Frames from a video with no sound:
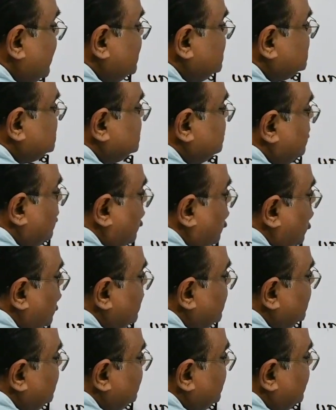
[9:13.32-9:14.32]
a
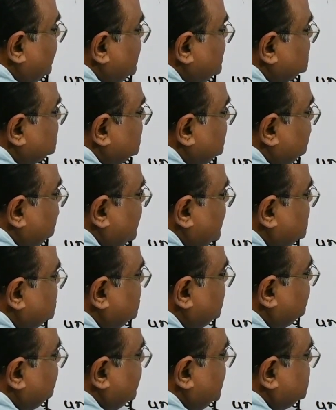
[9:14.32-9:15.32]
small increase in wage
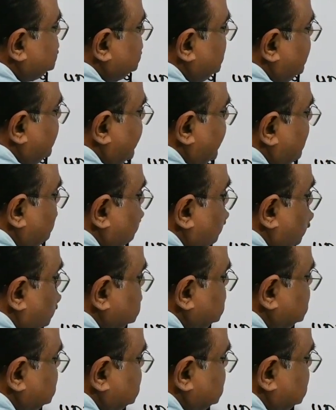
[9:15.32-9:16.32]
inflation rate
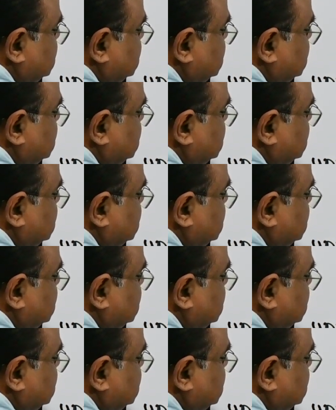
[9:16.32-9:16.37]
was